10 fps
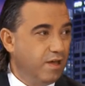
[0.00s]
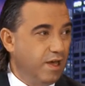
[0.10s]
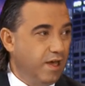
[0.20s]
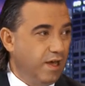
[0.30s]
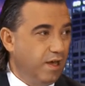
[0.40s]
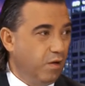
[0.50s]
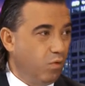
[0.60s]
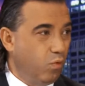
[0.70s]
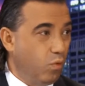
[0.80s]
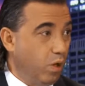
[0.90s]

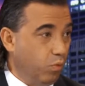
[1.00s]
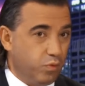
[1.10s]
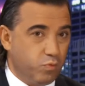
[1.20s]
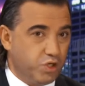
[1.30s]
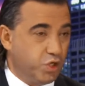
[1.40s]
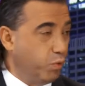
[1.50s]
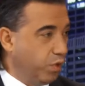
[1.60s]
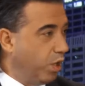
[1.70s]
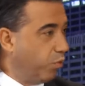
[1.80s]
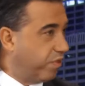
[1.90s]
Which you
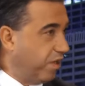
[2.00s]
and I